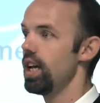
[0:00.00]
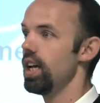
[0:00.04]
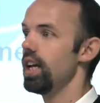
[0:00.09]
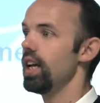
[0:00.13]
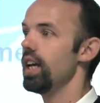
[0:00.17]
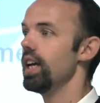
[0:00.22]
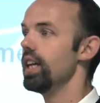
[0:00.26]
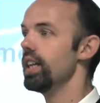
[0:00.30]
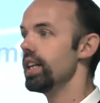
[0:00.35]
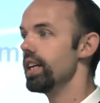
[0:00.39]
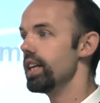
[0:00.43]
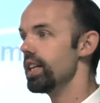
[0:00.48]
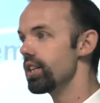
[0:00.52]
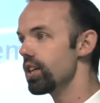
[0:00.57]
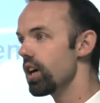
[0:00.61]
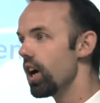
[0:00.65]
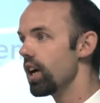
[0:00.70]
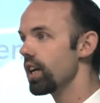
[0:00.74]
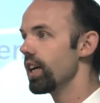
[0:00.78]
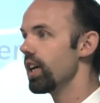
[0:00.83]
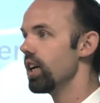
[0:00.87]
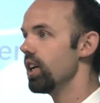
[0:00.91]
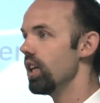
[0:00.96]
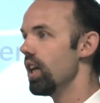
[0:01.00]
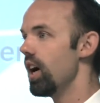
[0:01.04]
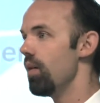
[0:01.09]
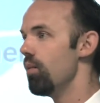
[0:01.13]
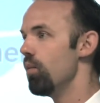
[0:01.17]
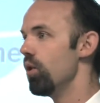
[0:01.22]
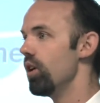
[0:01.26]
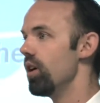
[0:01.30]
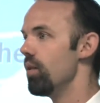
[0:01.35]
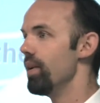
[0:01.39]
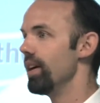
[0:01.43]
and then talking a lot
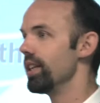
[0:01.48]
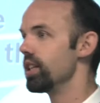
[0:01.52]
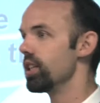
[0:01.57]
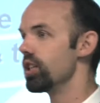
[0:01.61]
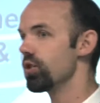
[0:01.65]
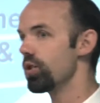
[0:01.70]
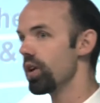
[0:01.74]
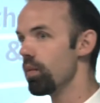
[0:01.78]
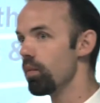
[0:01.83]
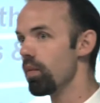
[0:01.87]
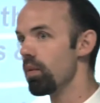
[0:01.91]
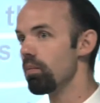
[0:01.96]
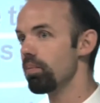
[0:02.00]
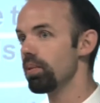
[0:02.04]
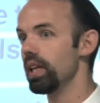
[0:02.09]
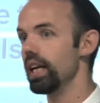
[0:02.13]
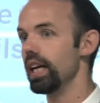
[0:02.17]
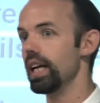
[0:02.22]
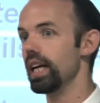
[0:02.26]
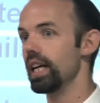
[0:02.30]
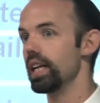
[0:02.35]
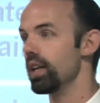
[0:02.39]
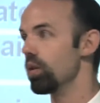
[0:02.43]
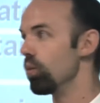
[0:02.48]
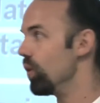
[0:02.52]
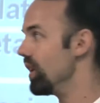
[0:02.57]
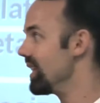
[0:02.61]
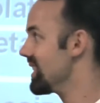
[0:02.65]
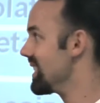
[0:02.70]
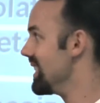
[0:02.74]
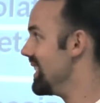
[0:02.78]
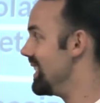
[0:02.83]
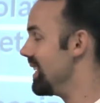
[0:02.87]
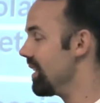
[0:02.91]
more about the treatment plan and
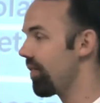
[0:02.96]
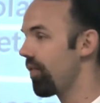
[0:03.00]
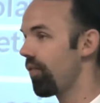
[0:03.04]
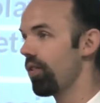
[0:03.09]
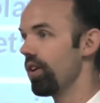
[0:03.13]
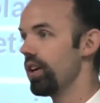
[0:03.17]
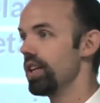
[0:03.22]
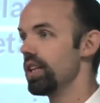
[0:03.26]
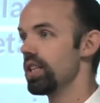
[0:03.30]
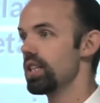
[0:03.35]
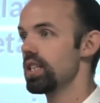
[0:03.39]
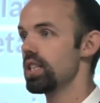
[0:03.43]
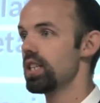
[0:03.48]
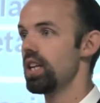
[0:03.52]
what's different